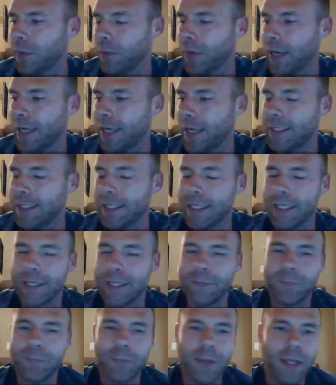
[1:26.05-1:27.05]
did.
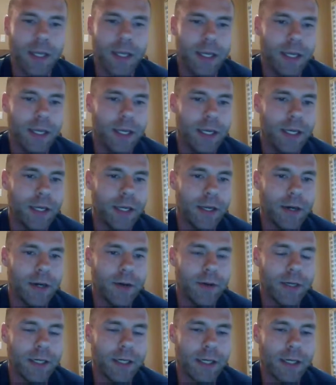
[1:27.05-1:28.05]
And,
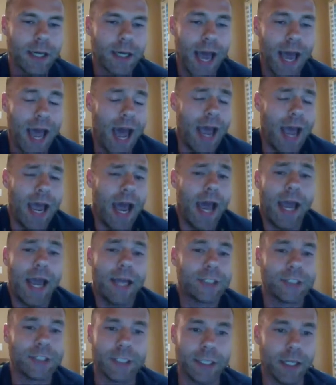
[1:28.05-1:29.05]
I
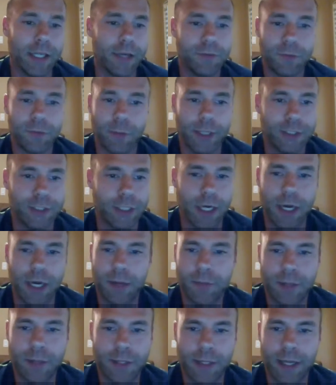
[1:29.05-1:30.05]
actually loved my
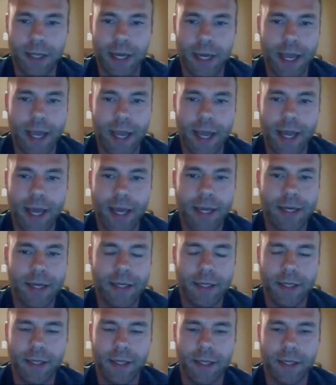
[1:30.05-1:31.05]
job that I had.
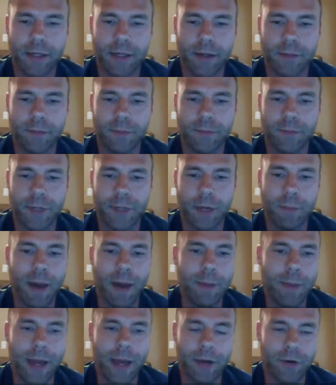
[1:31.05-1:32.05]

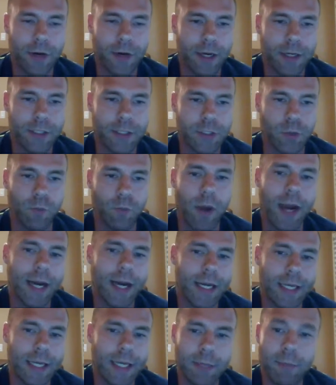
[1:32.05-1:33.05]
My background is in
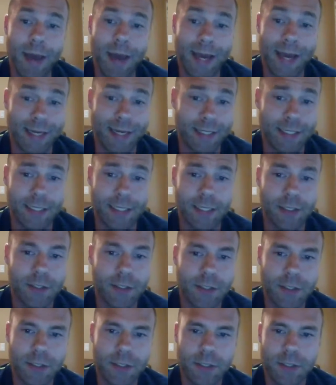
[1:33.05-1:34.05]
writing and
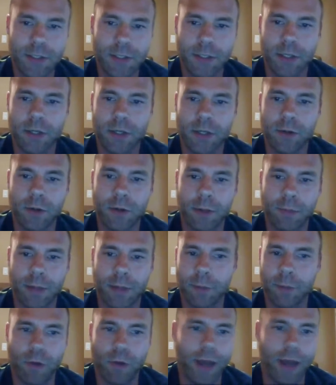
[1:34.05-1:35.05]
magazines. So
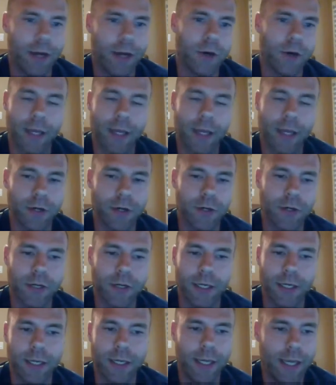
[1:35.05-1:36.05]
I'm a writer, editor,
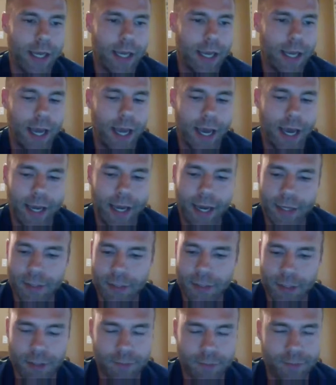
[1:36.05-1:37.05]
and I got
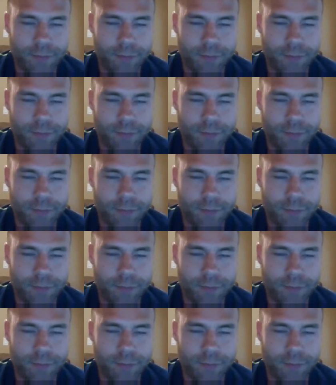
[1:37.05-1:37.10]
to,